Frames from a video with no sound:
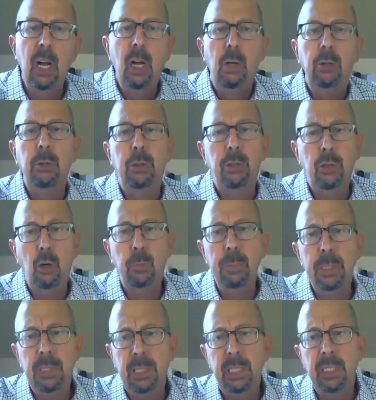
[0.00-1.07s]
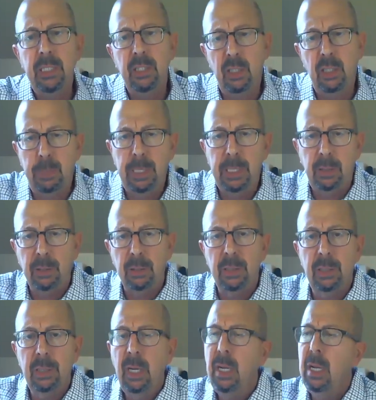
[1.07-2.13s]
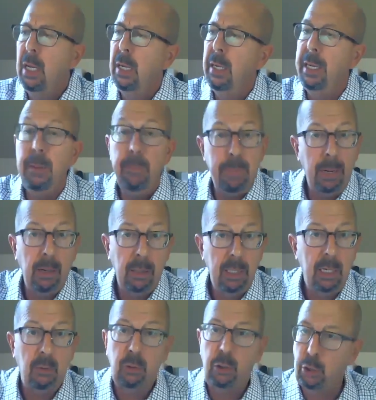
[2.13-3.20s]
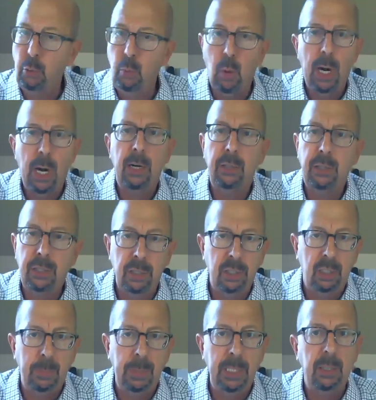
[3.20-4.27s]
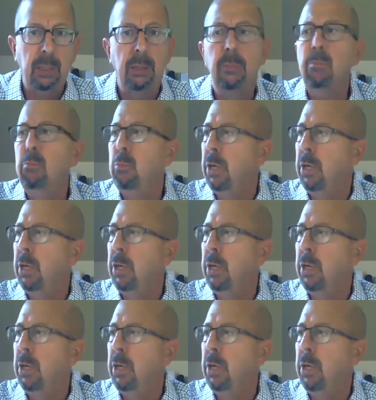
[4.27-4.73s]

You serpentine speakers in parallel, 2 wires to the speaker,